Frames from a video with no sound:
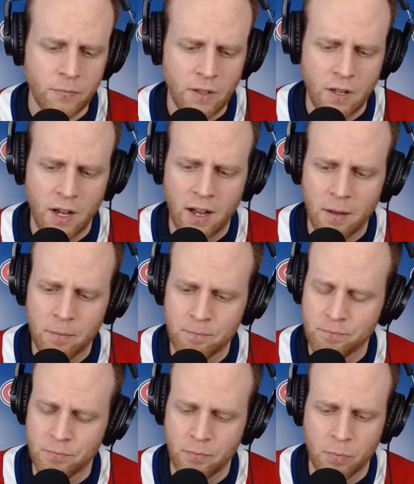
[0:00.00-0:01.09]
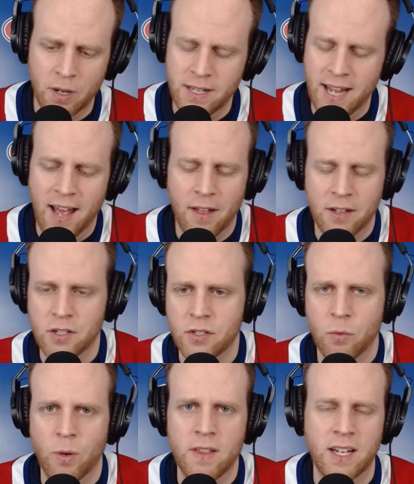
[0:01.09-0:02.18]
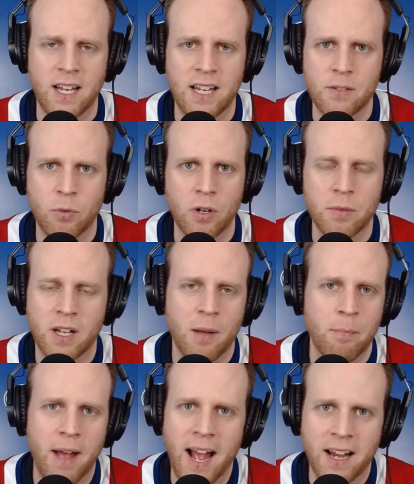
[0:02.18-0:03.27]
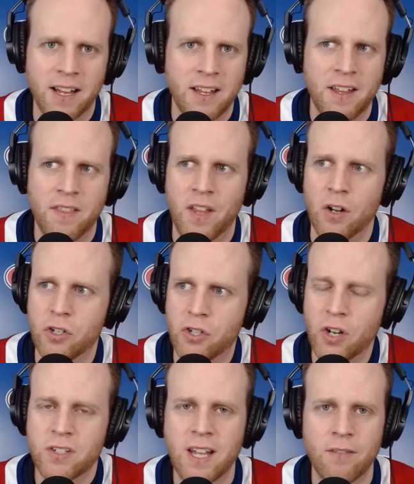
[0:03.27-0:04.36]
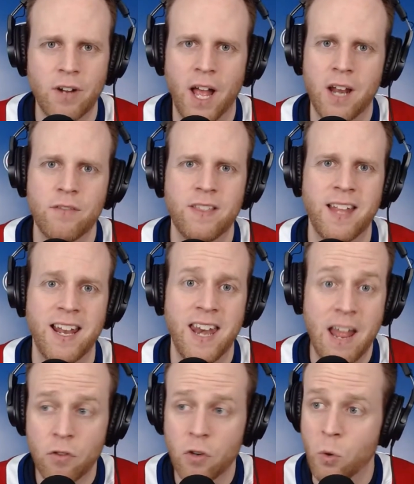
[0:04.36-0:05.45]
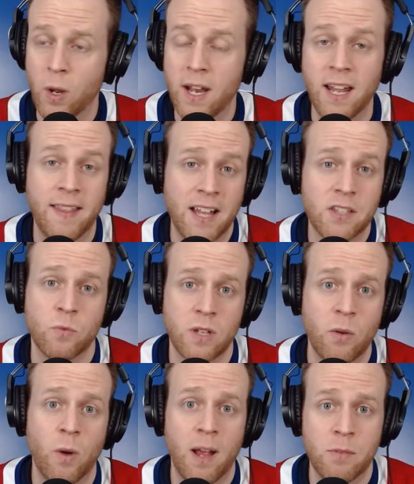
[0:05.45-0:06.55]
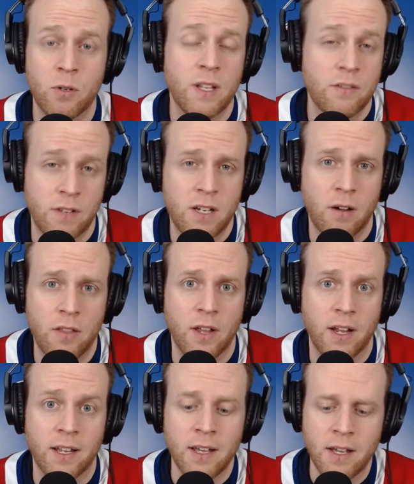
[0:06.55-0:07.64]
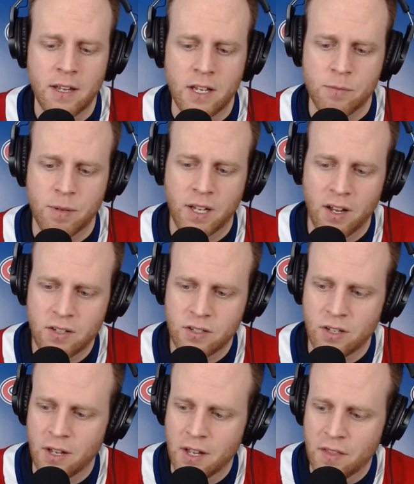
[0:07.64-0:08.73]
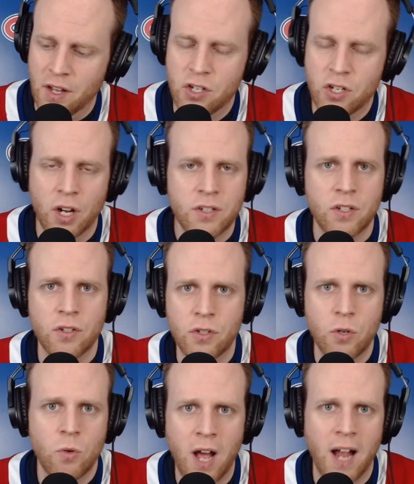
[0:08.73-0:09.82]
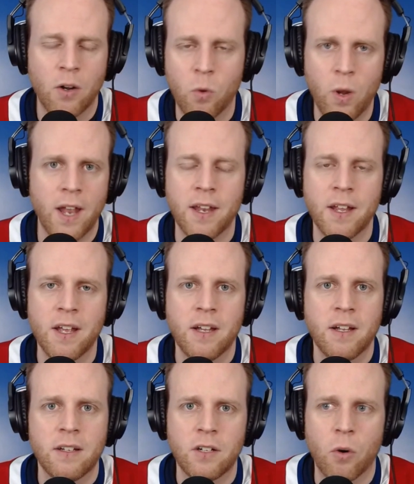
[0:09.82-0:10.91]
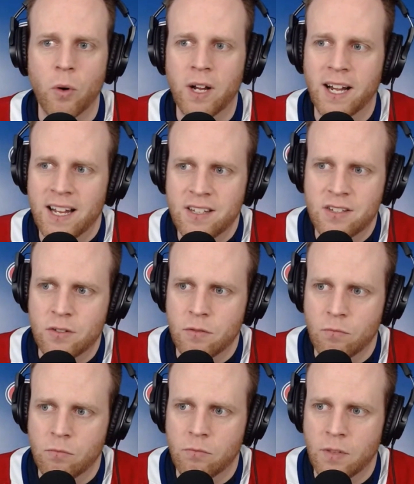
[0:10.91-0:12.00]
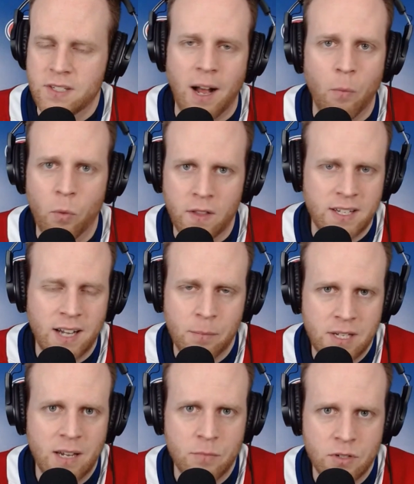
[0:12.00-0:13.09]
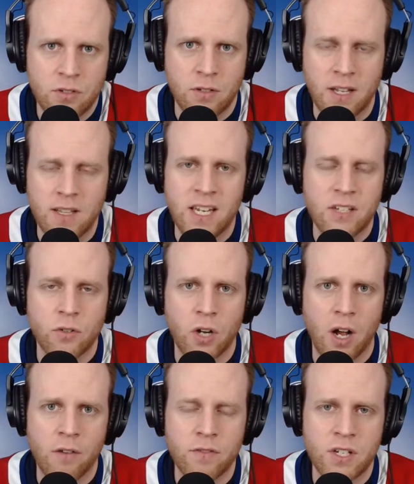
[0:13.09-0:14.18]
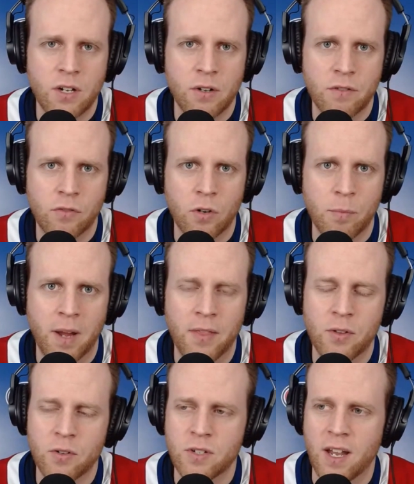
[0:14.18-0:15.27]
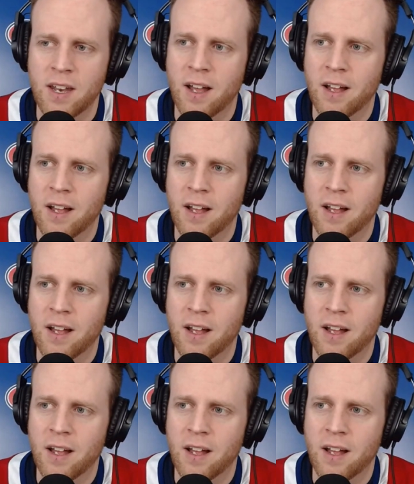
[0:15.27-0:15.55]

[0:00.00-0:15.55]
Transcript: But yeah, just the way the Canadiens were able to come back, they are just never out of it. They never quit, and that's really why I'm doing this video, I think, is because they just do not quit. You're going against one of the top teams in the Eastern Conference here in the Florida Panthers, and